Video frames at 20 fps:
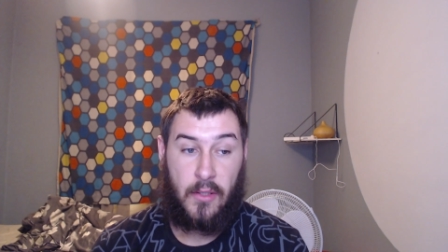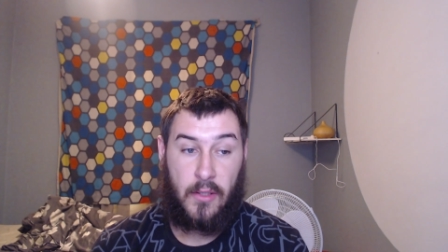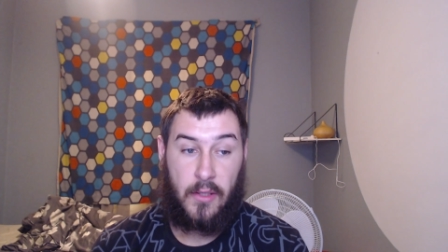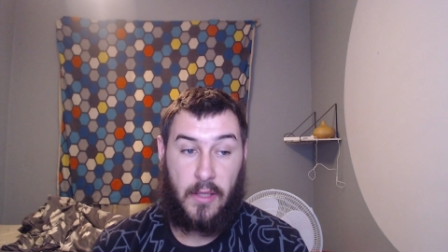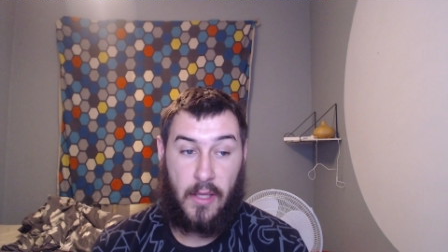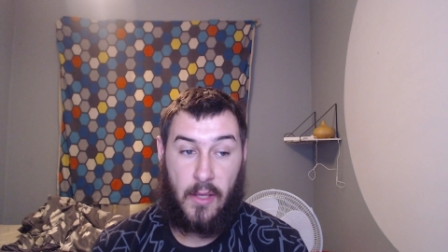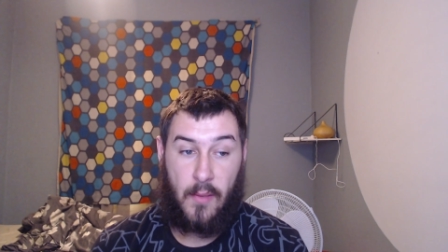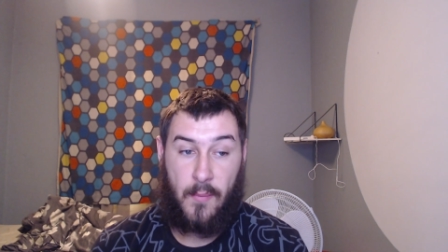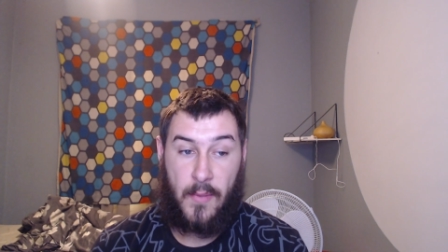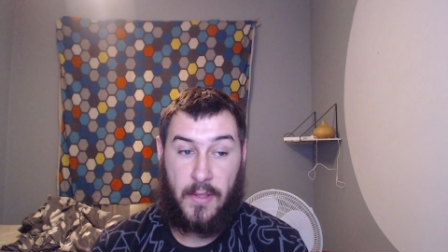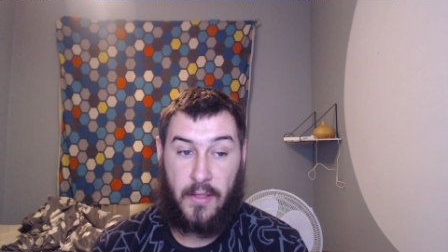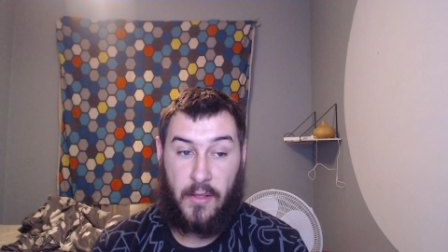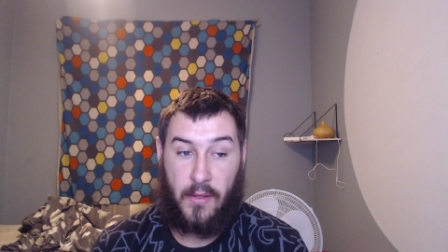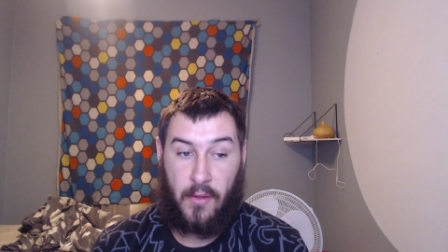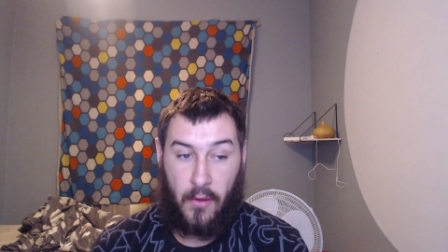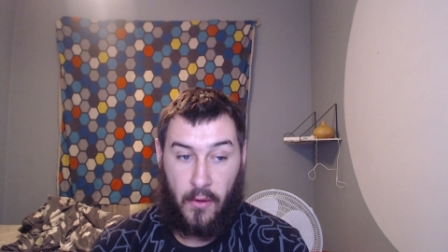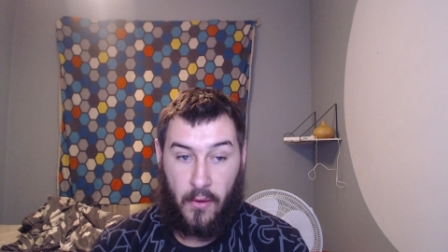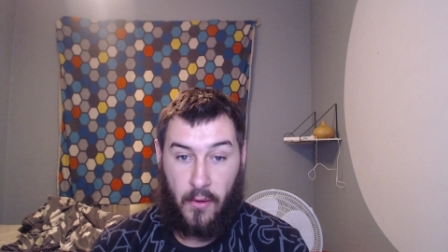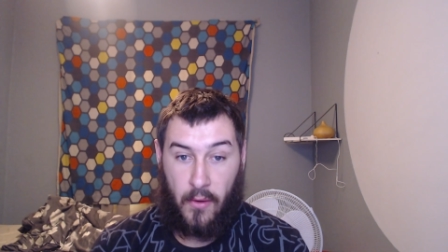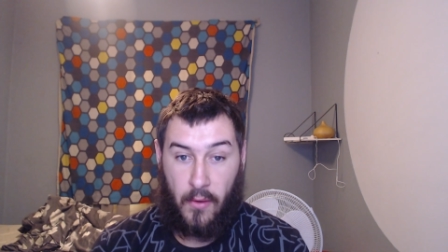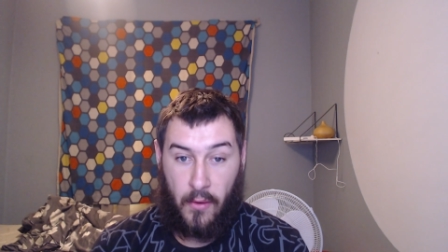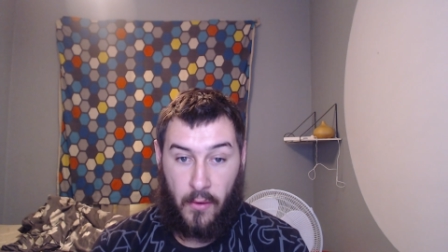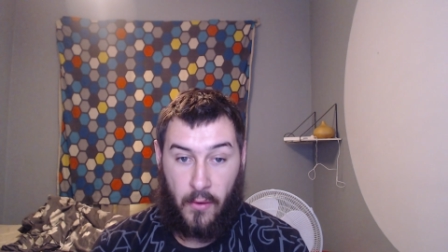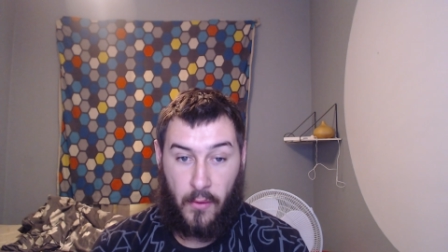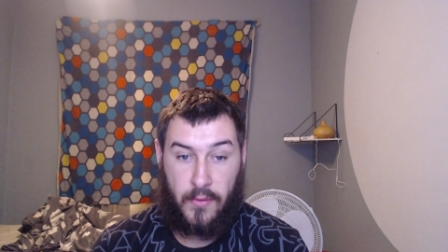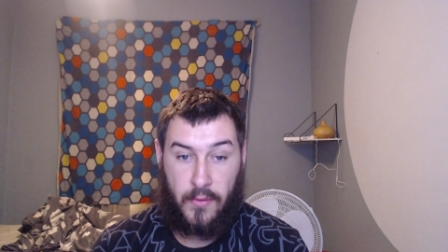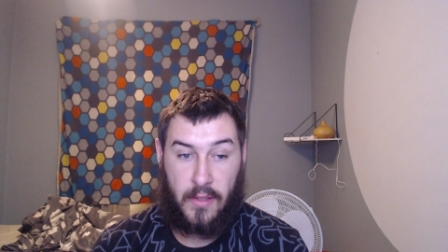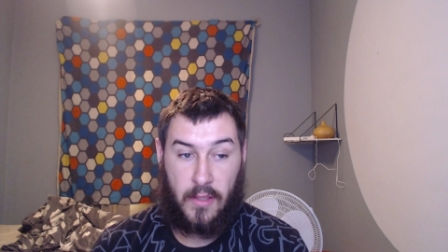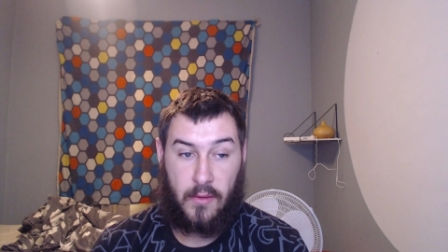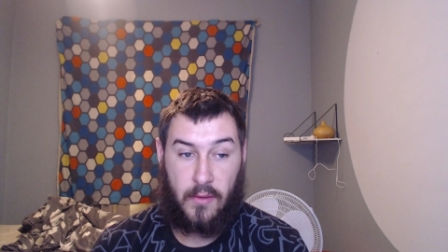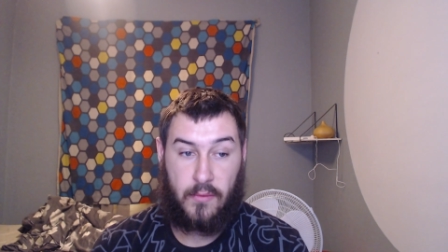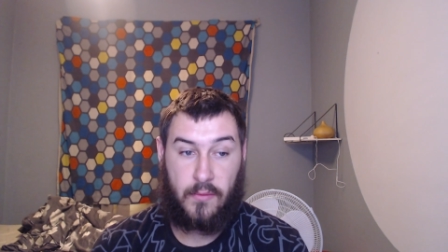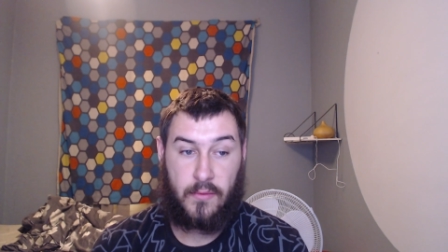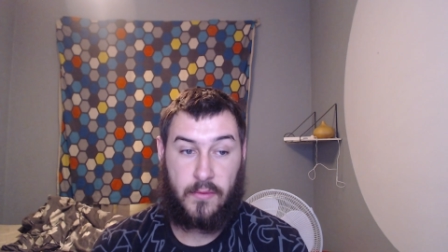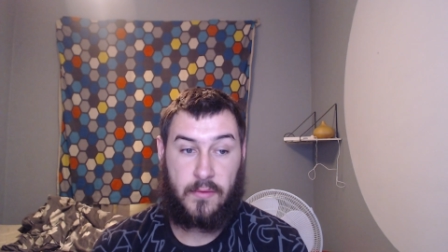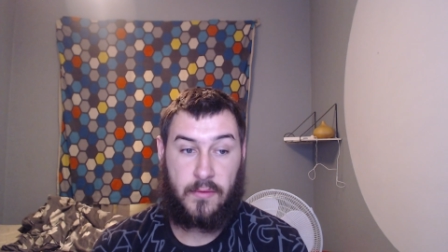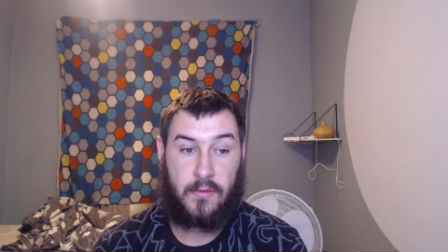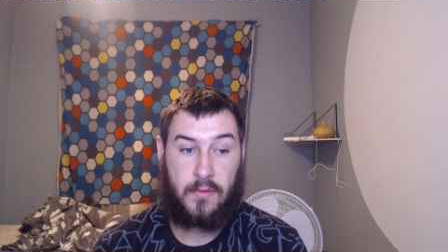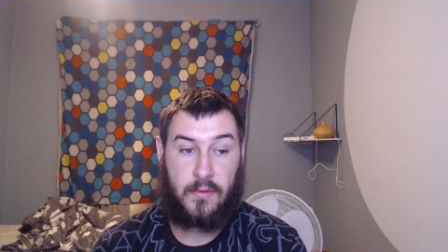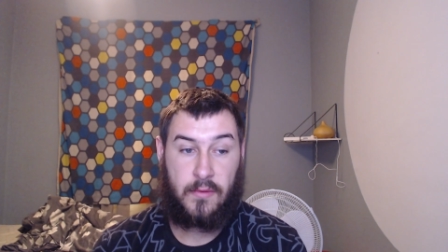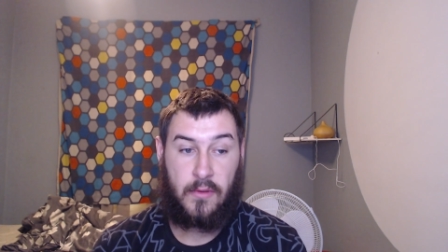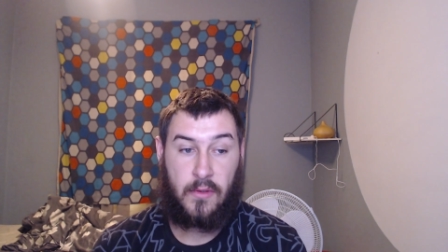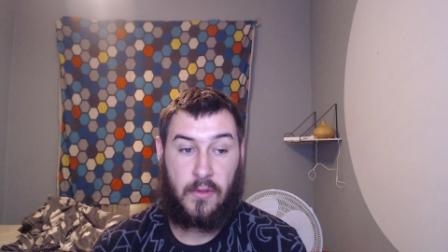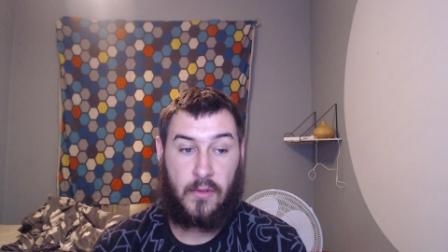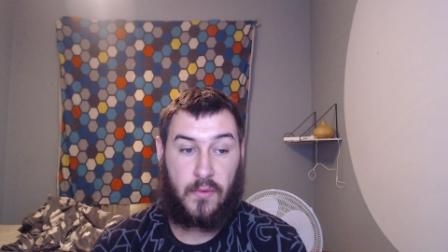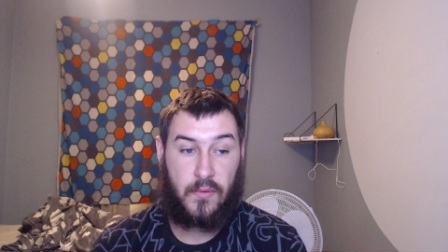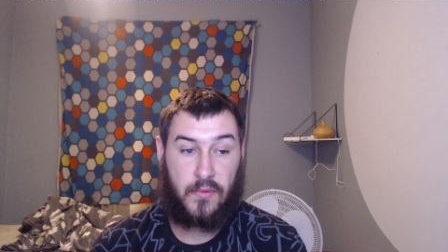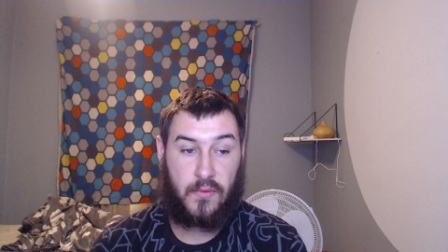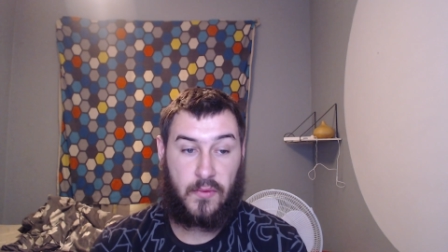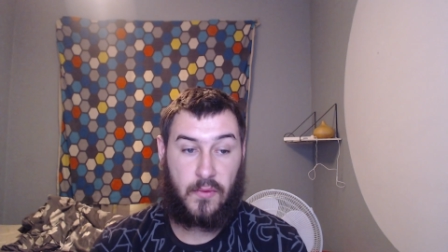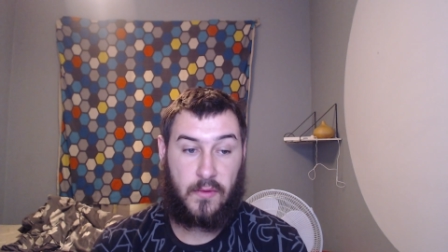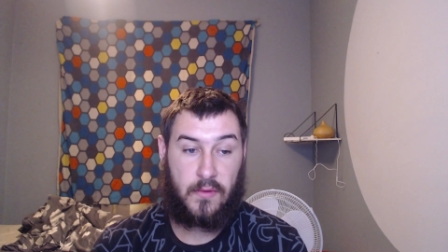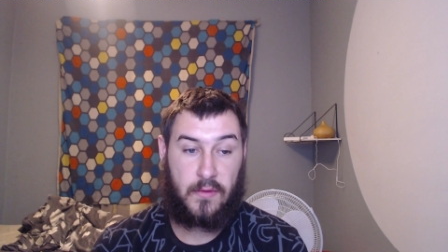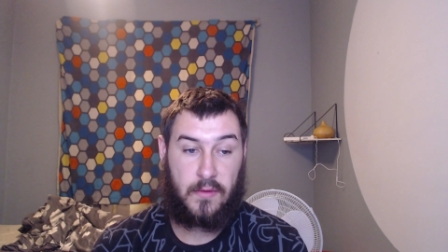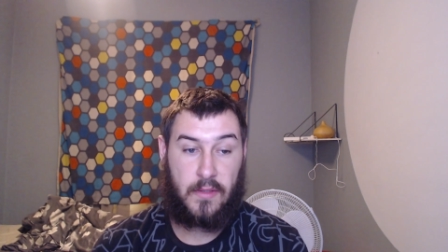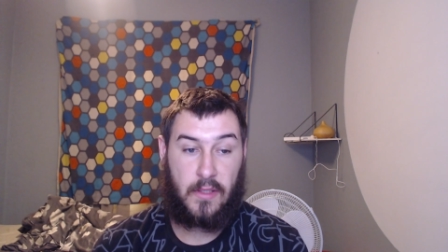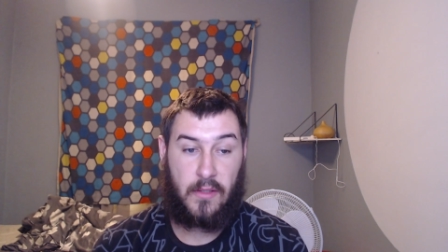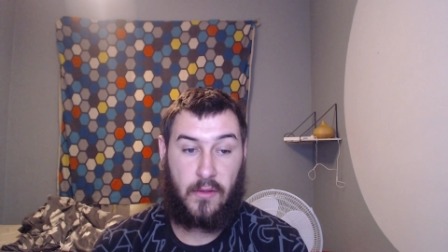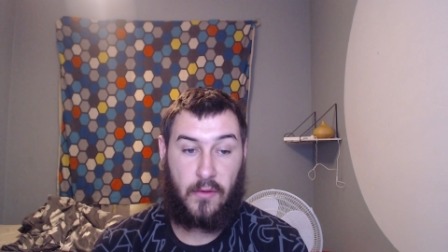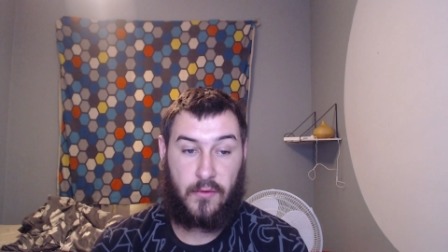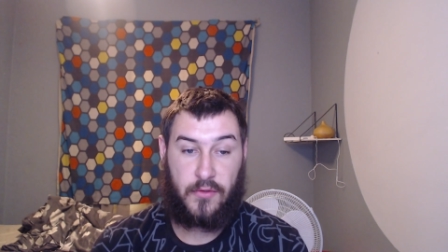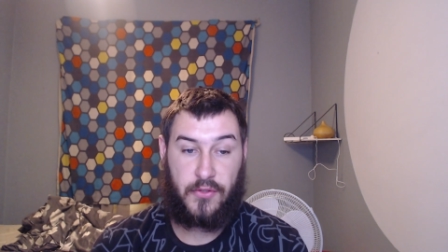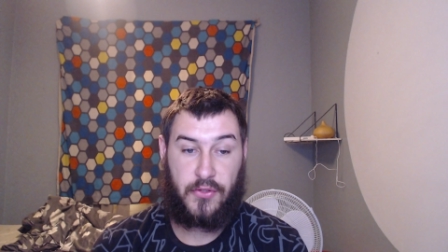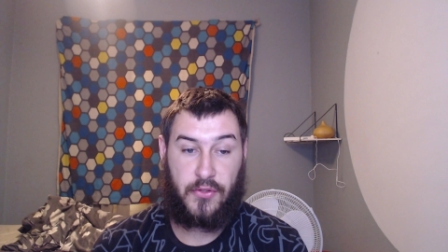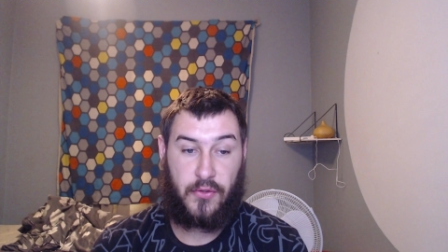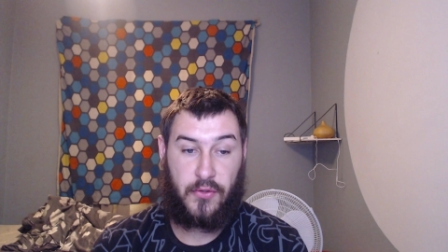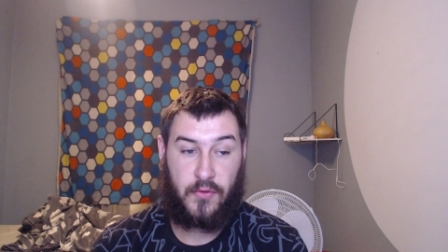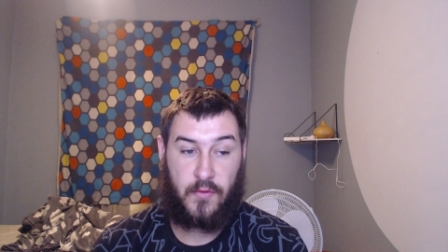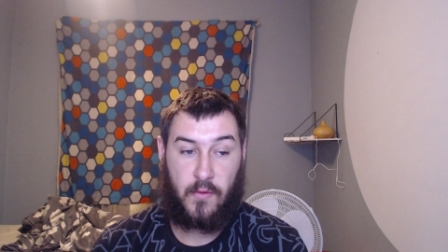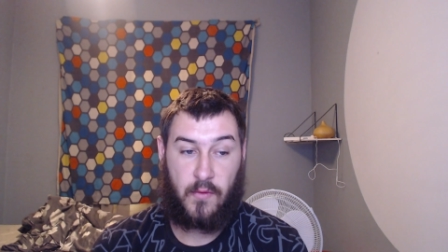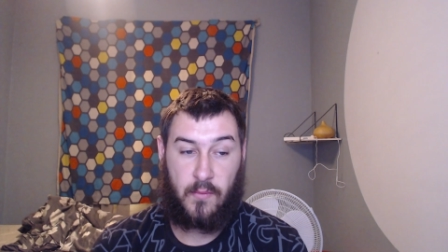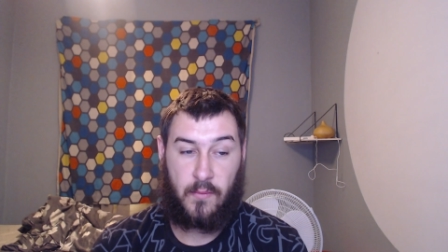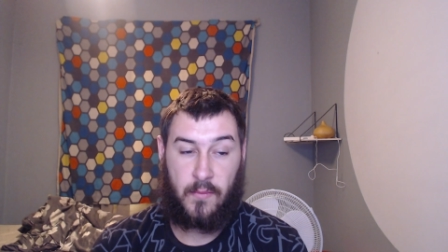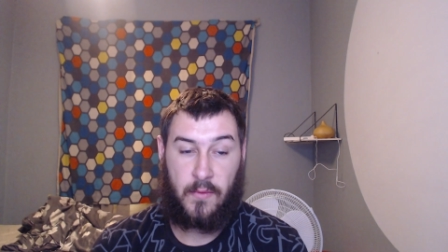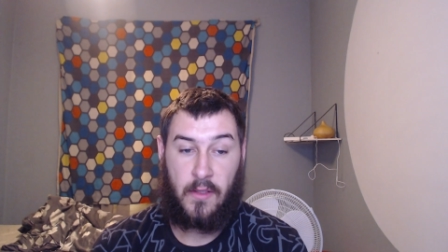there are many hotels, resorts, and lodges to choose from,